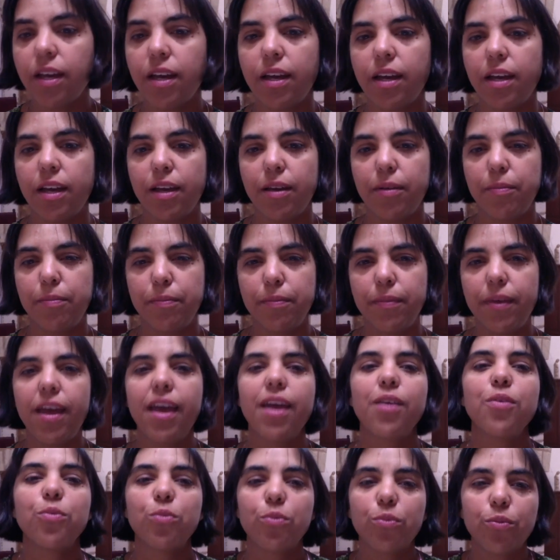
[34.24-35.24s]

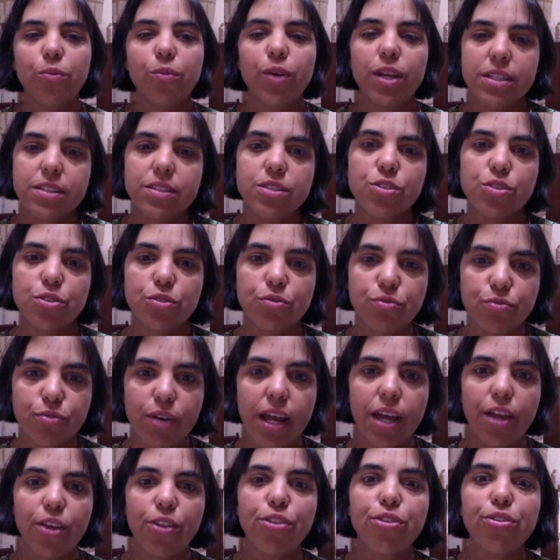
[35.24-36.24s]
And what is it to
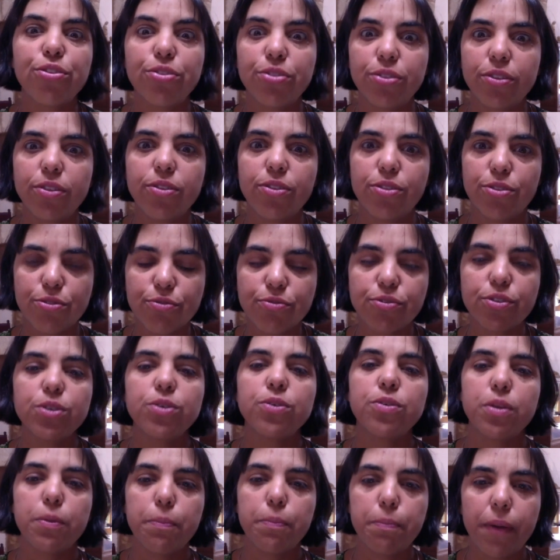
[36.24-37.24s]
write
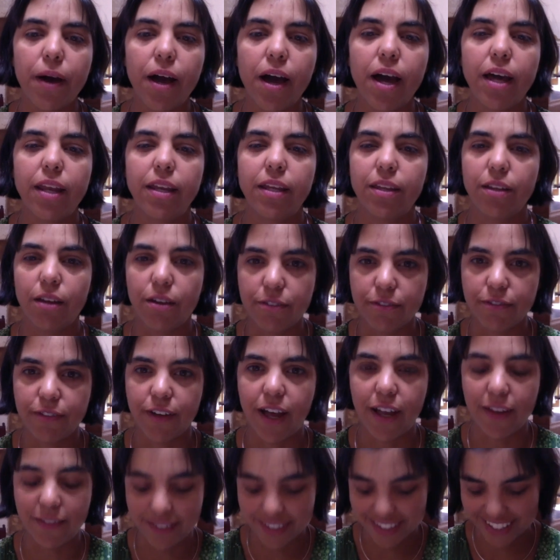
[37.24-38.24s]
through the body, our
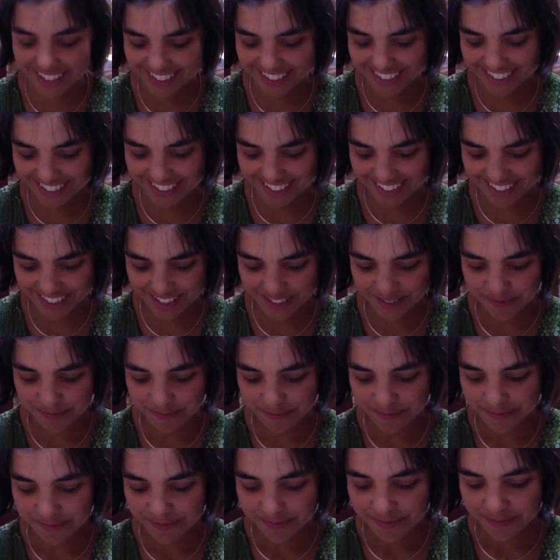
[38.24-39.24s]
five senses?
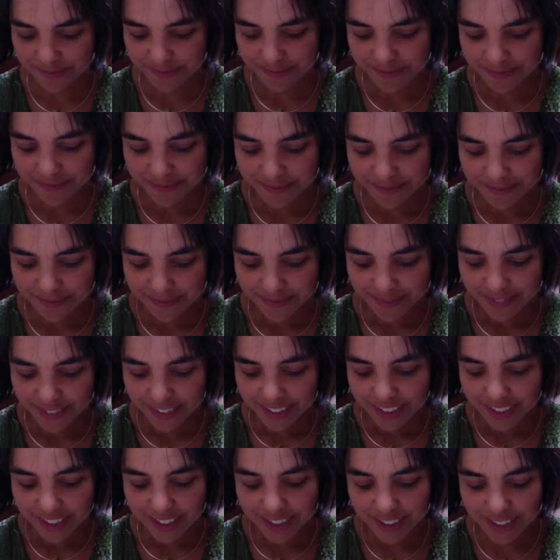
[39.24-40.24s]

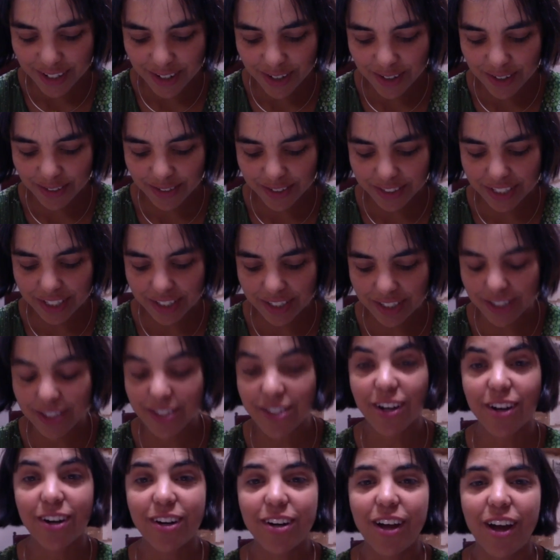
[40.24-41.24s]
So to
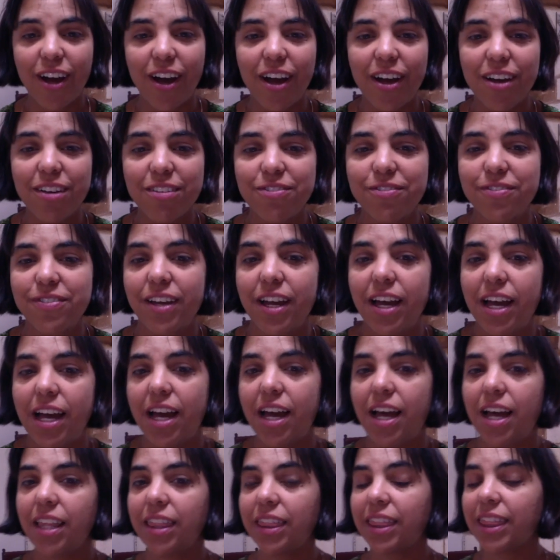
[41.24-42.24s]
start off,
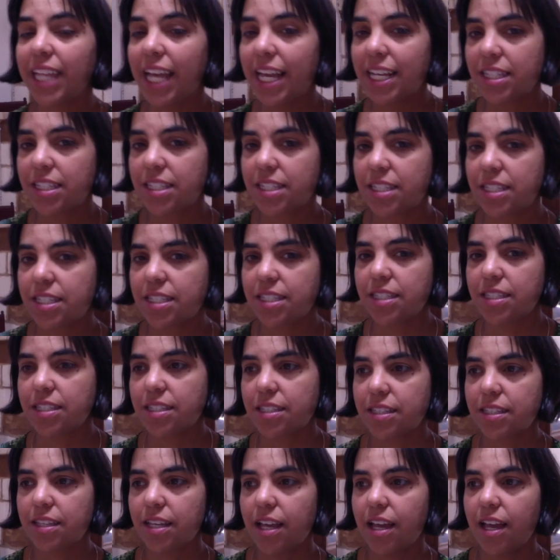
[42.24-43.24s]
I'm
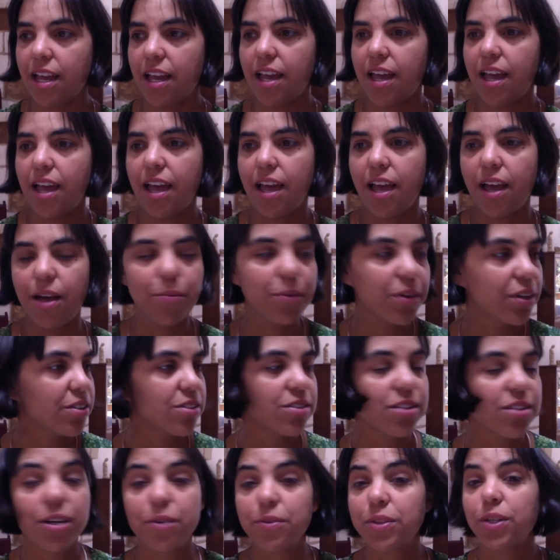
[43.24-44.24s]
going to
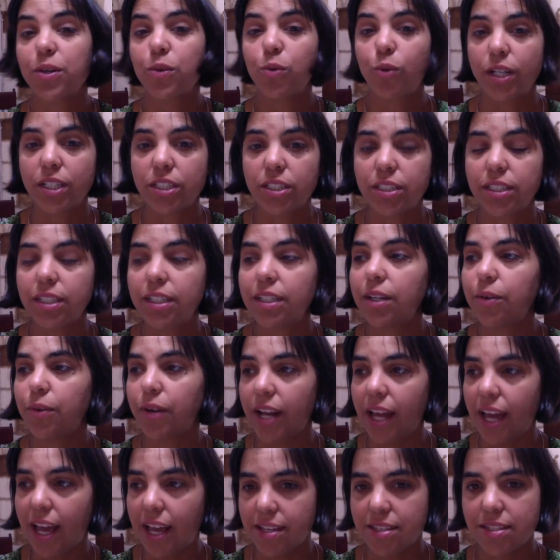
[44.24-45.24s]
start with a question. I
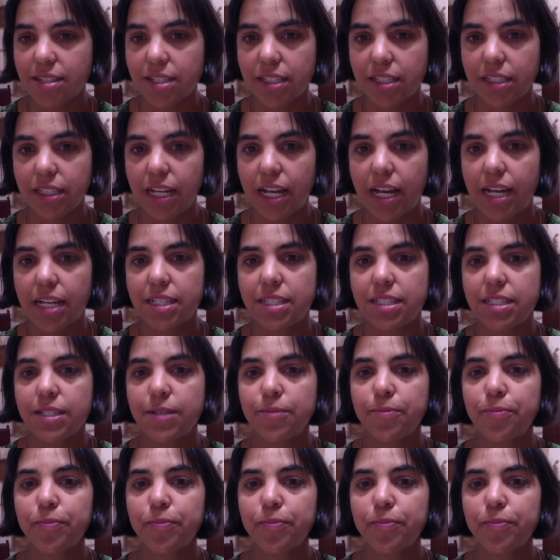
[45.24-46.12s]
want to ask the class,